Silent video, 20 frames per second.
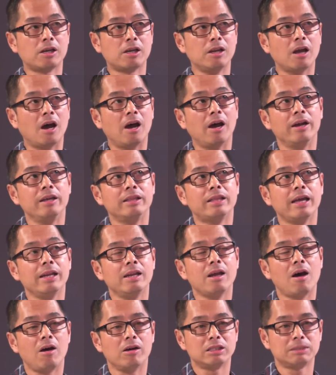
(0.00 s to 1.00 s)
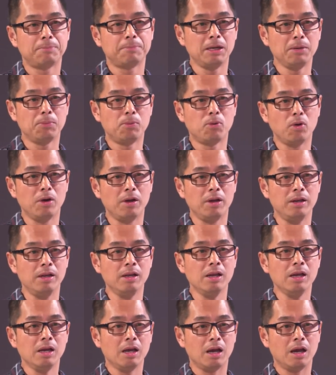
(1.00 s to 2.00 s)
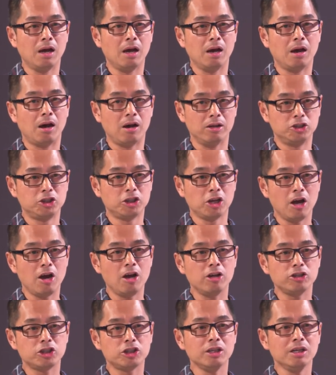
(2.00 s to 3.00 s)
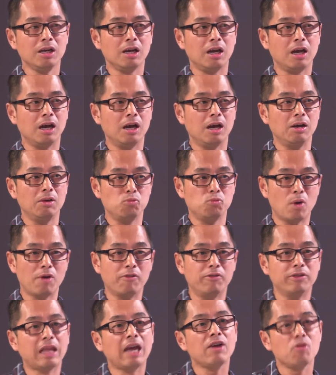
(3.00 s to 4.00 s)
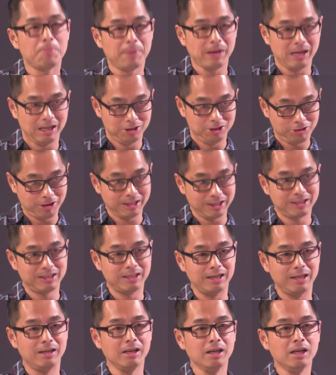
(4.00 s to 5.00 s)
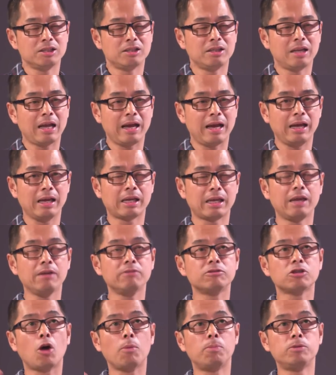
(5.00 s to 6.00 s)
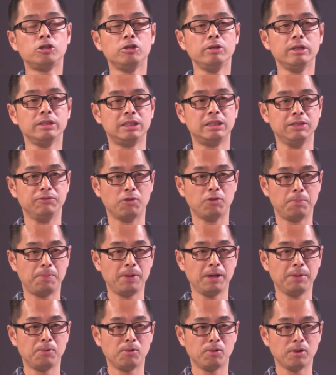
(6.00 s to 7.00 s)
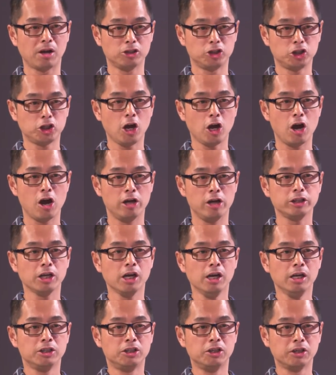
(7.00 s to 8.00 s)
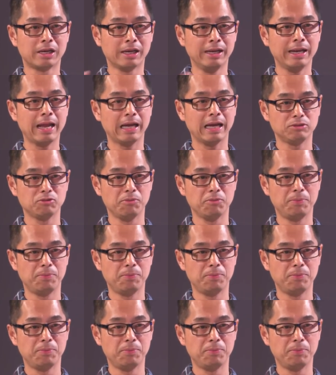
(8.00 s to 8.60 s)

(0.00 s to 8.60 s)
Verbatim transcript: I then asked people in uh, our church uh, whether they would be interested, so that it gives opportunity for people in our church to connect with